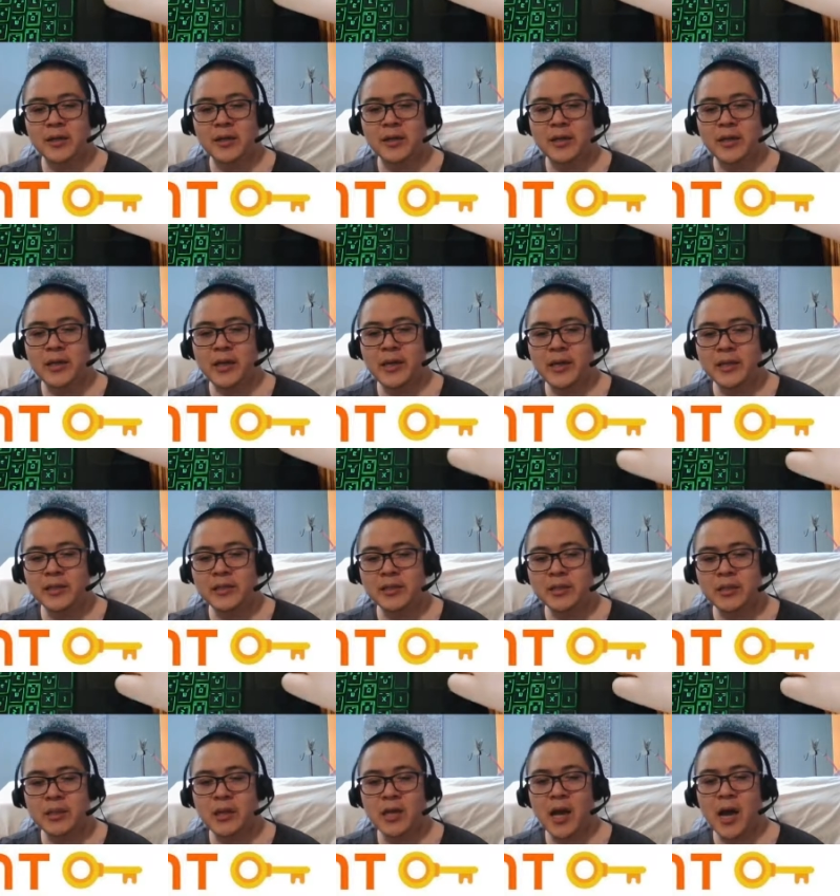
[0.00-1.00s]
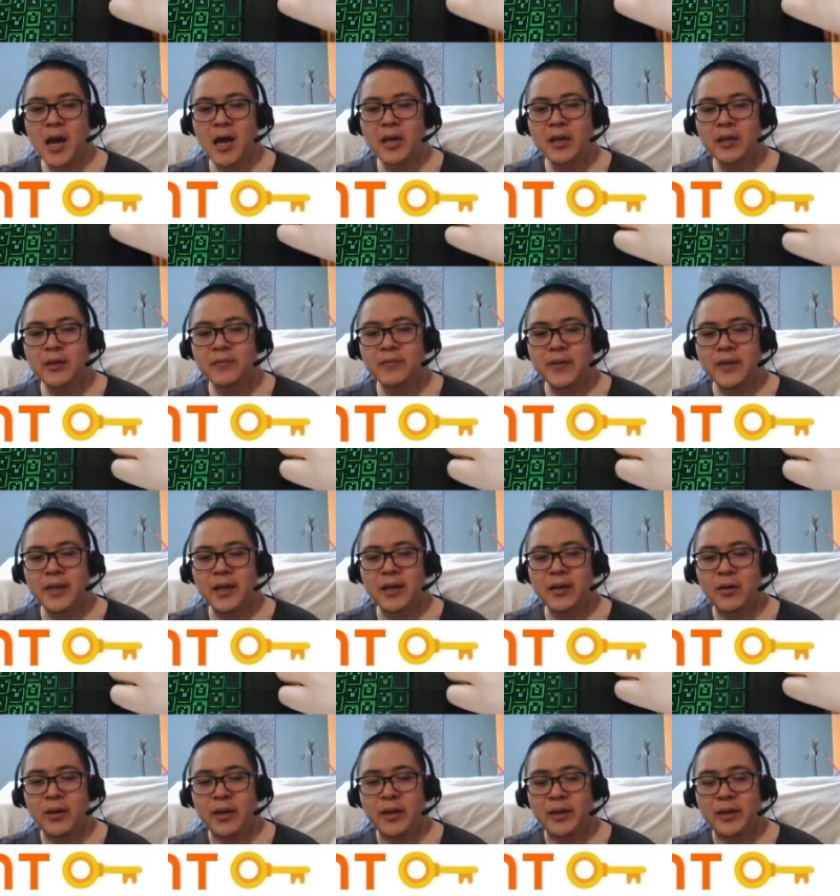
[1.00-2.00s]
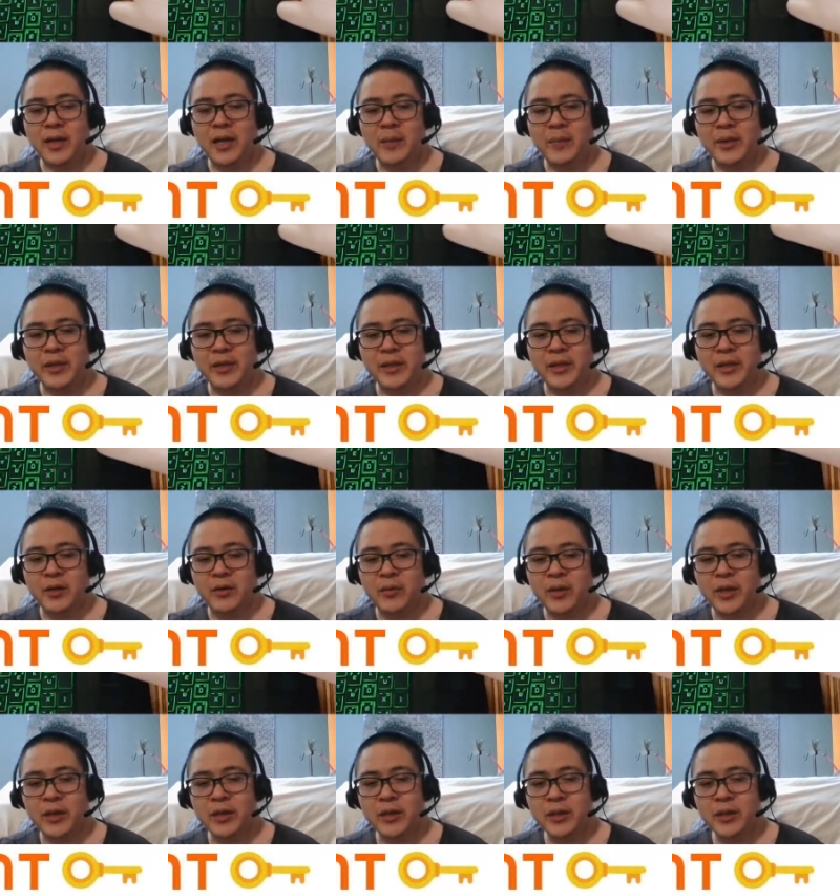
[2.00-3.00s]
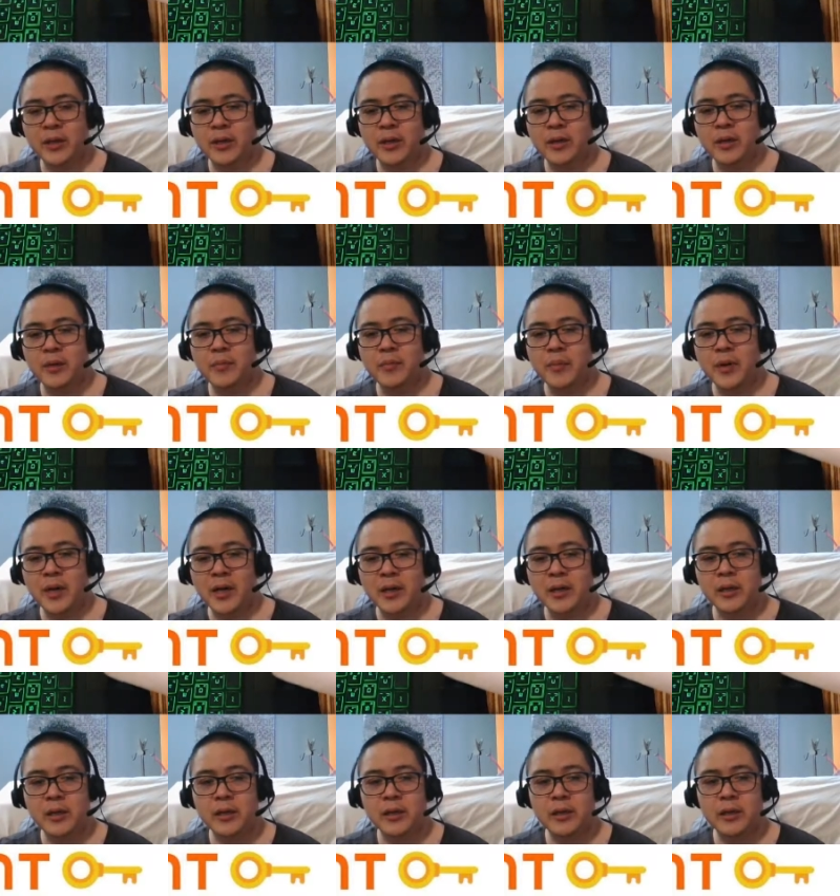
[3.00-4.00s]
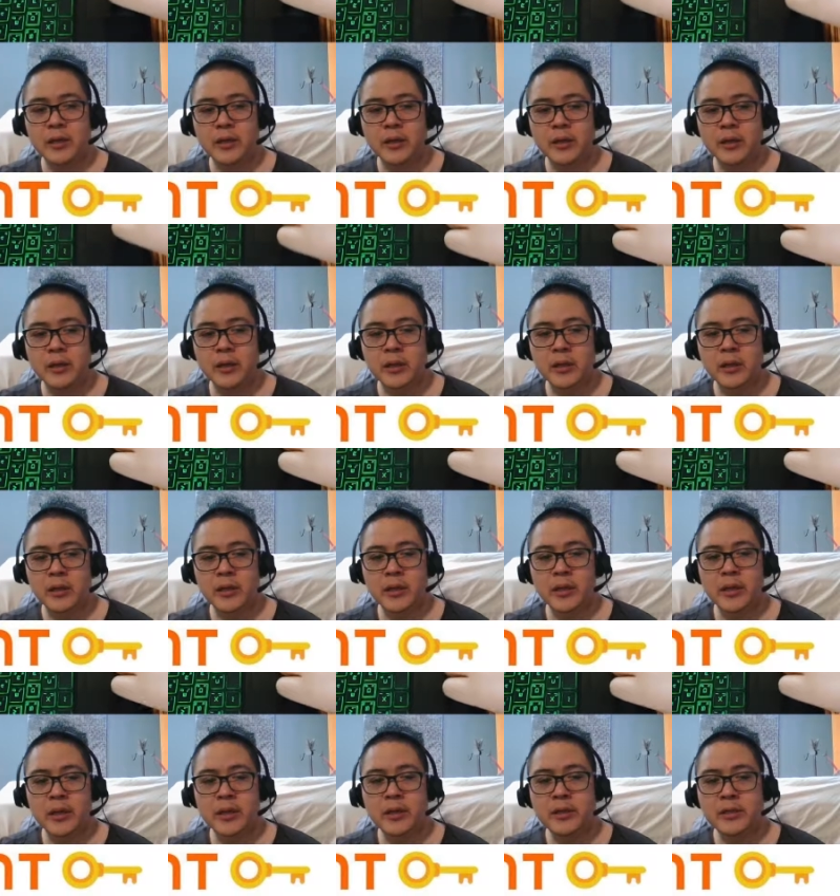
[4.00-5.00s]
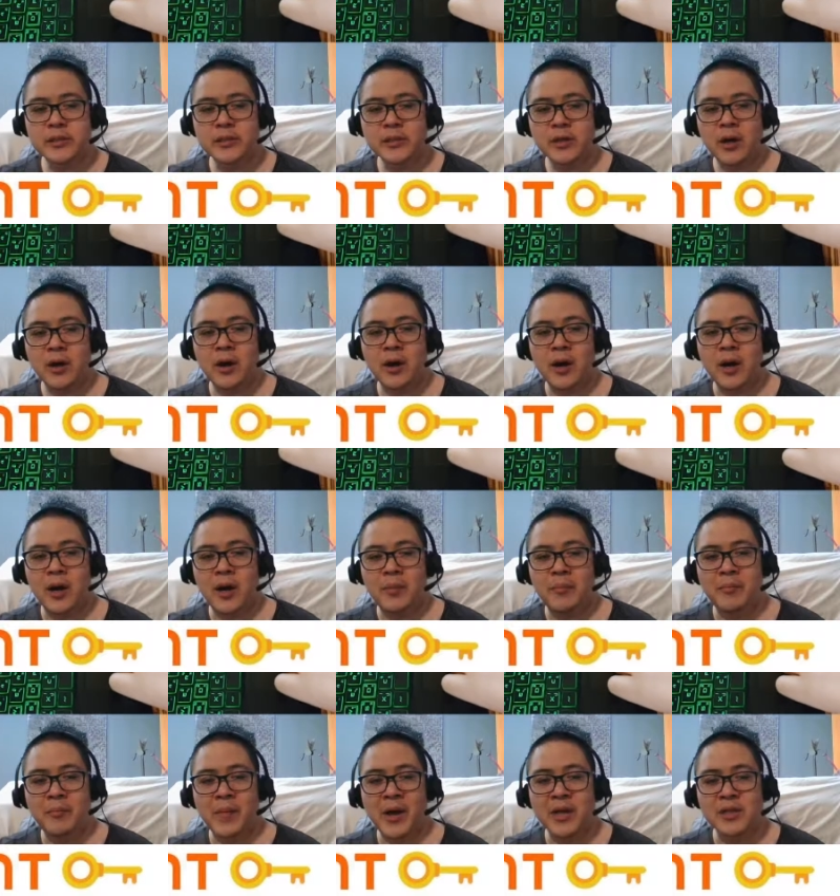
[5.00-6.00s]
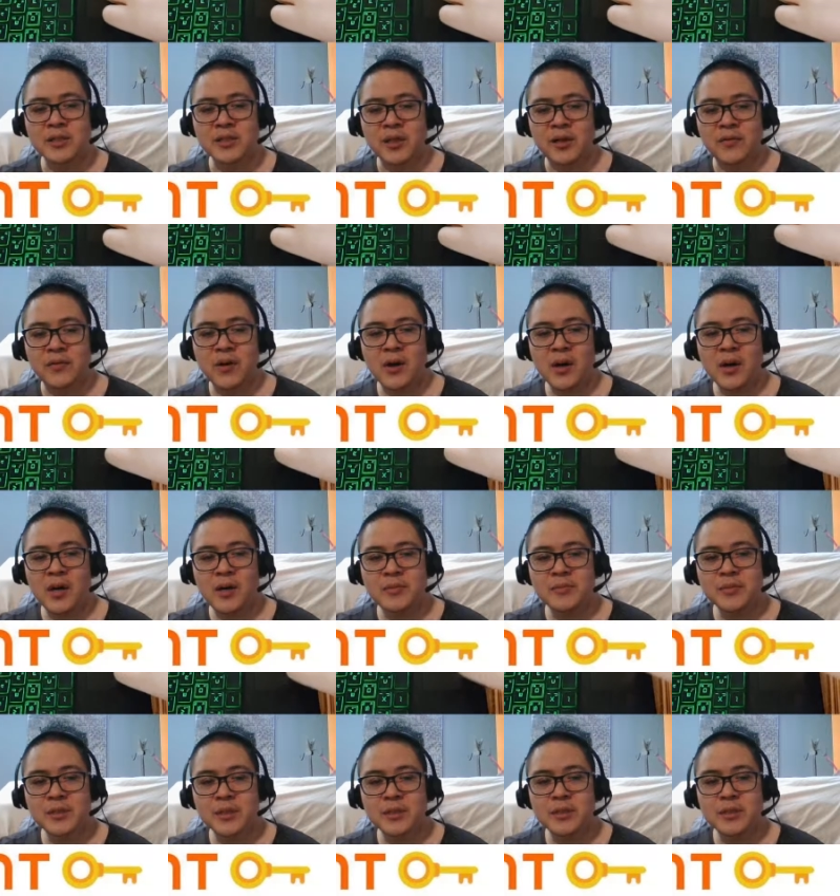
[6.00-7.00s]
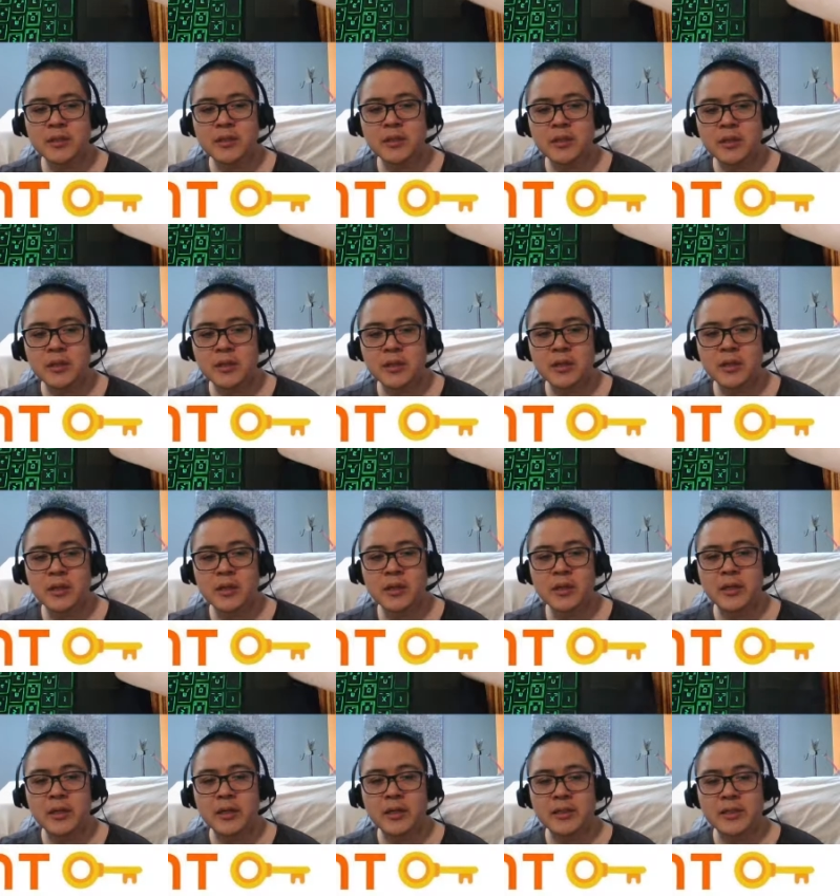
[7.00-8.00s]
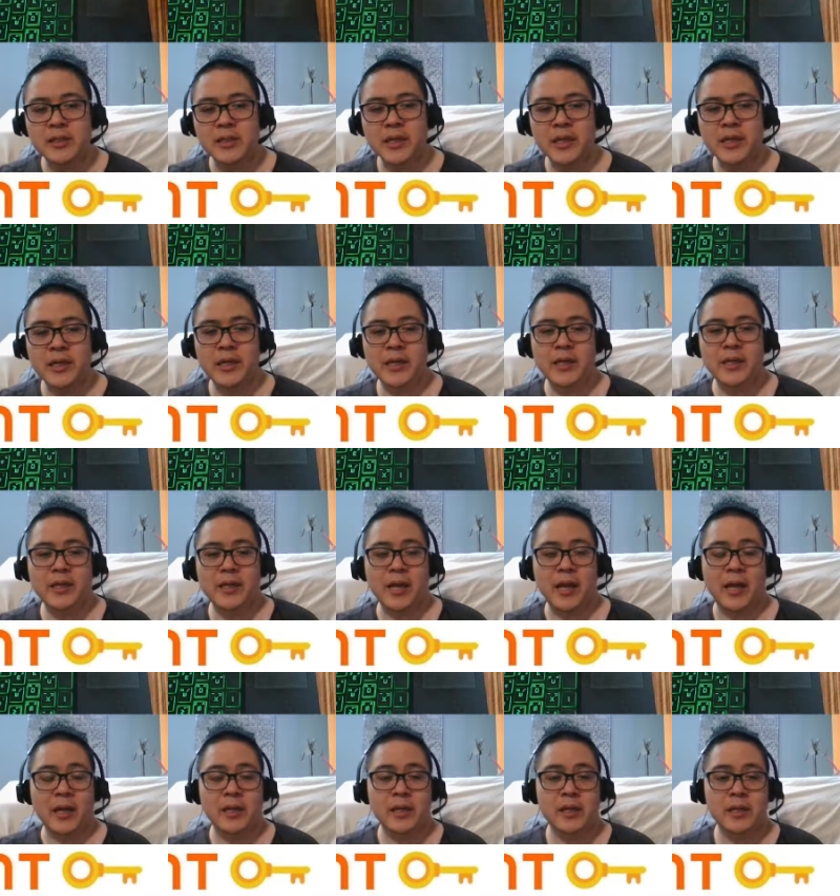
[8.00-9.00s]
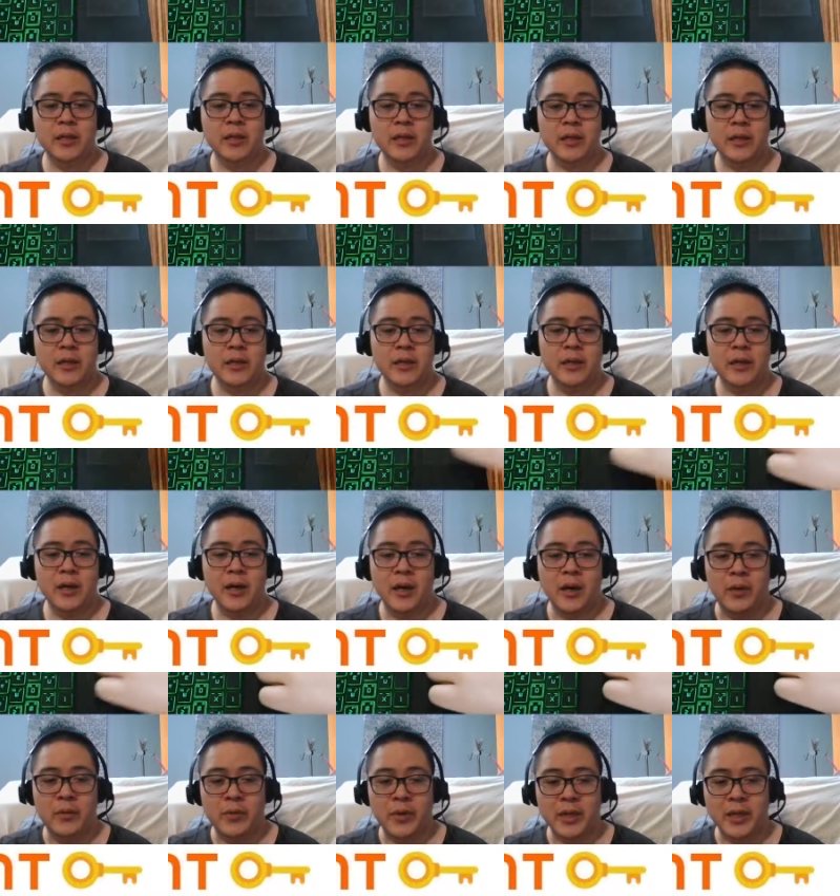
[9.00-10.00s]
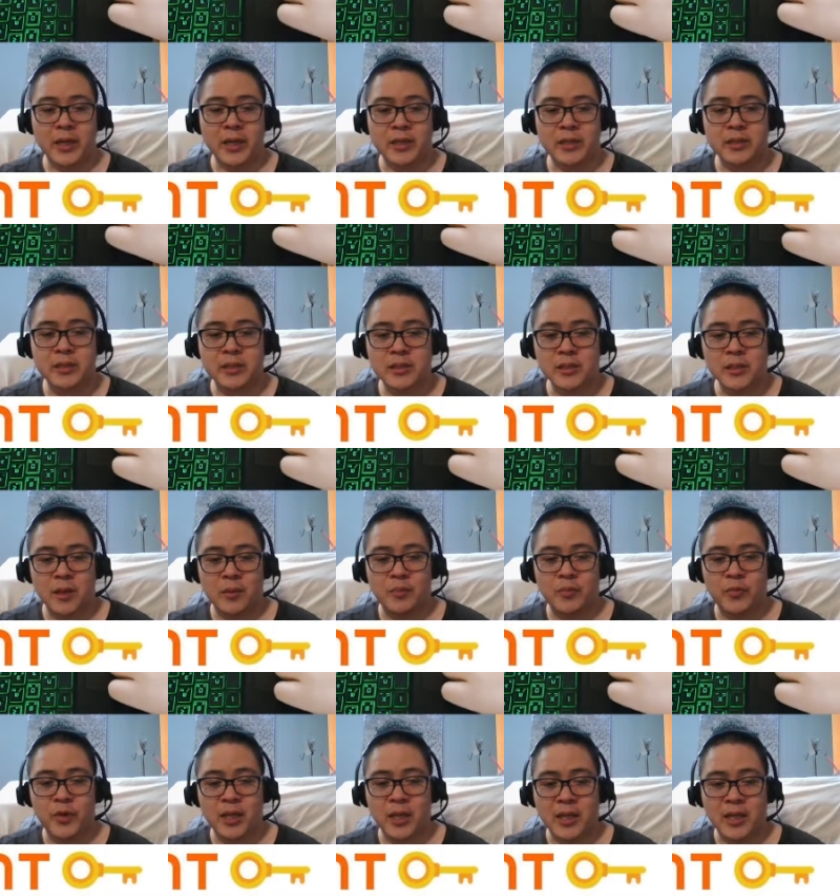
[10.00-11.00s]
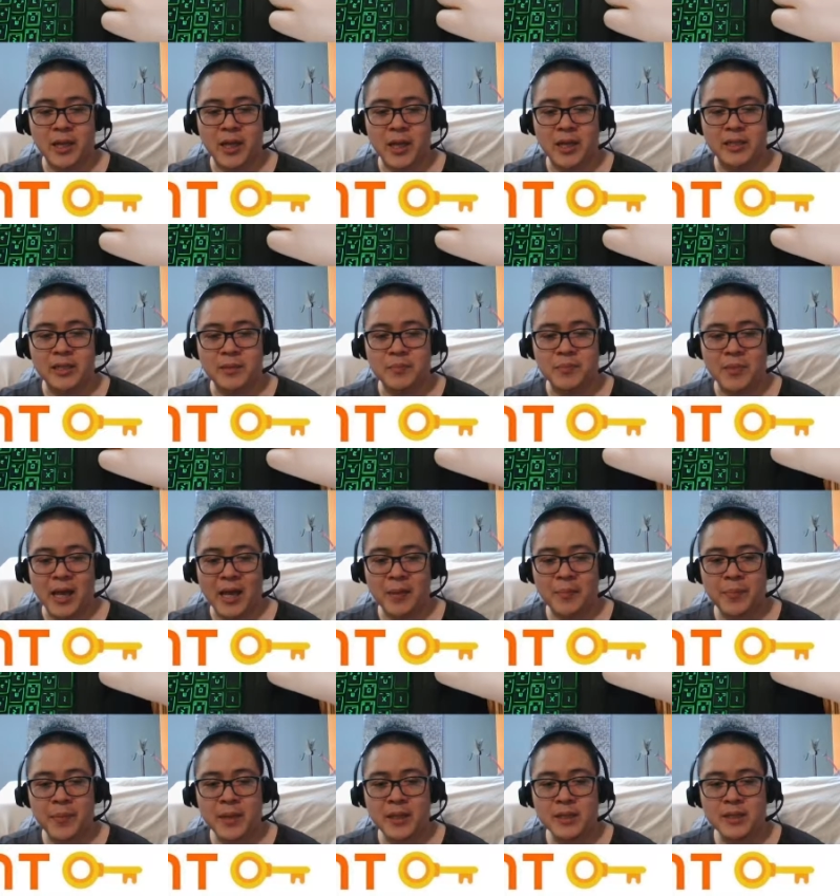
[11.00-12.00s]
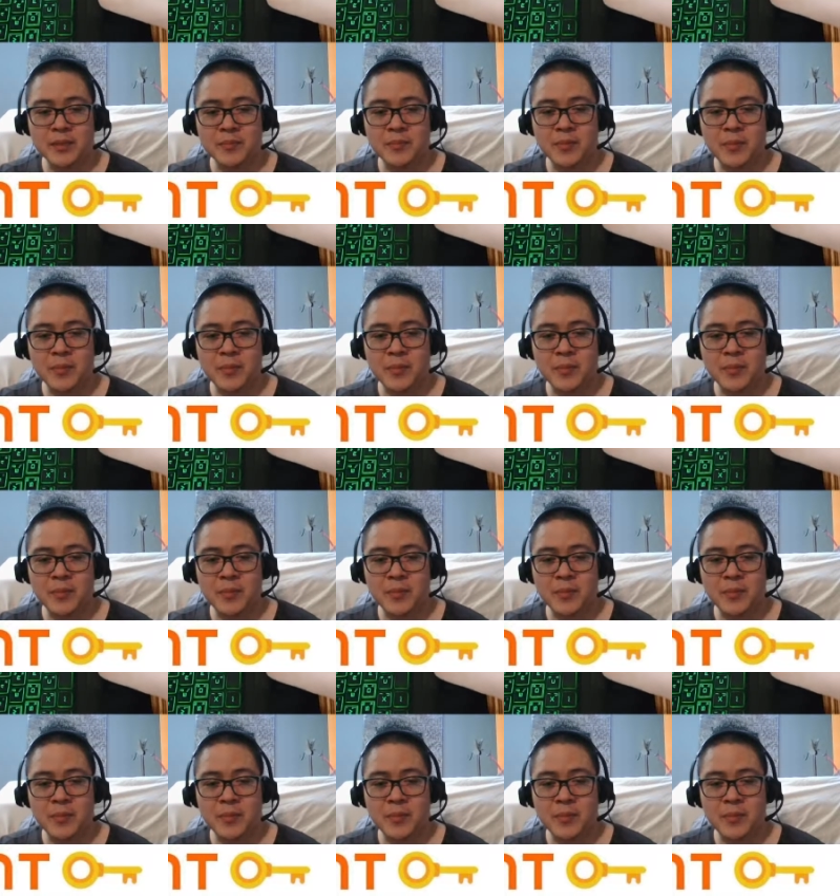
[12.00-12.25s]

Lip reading: is kind of an annoying enemy to deal with, but here's our Master of Arms. You can see here that we get some really nice blueprints